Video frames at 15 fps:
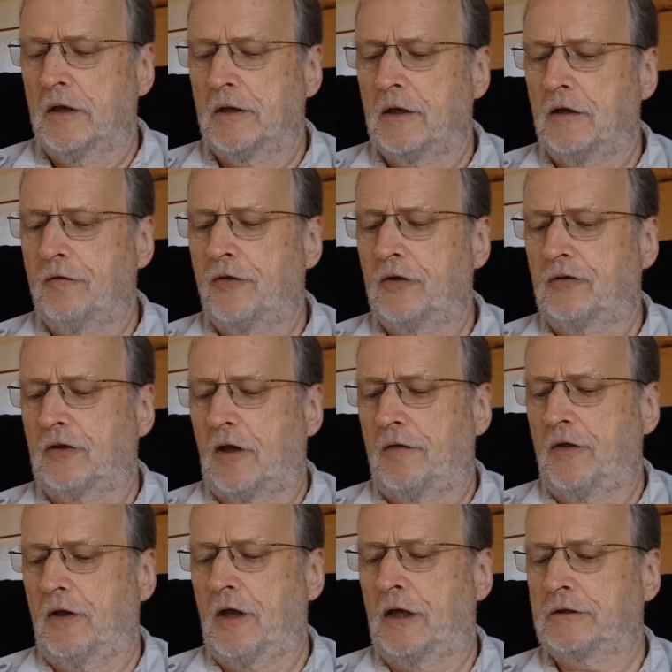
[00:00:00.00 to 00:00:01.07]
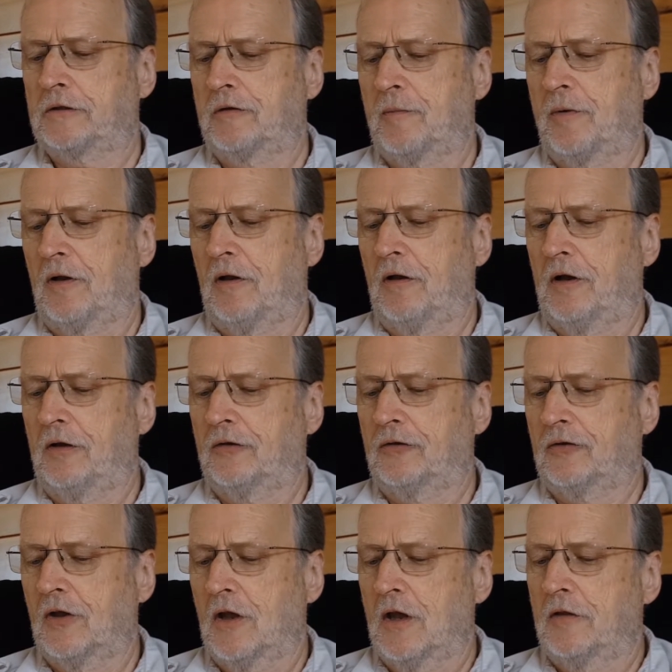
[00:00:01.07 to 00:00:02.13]
Now if the Tathagata
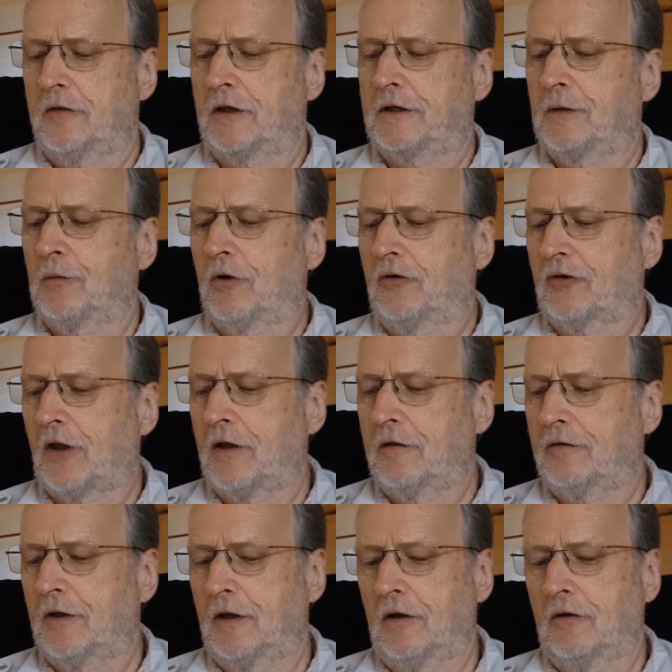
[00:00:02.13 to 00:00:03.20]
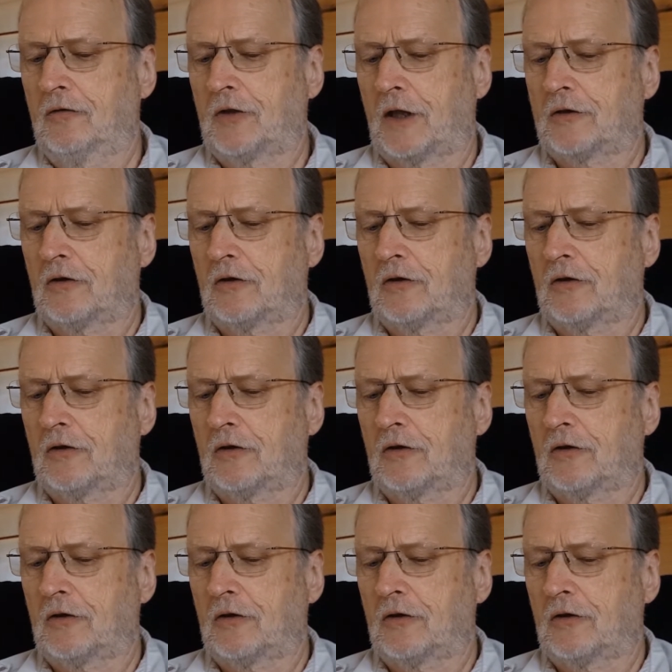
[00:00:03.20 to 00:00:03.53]
replies that he would say things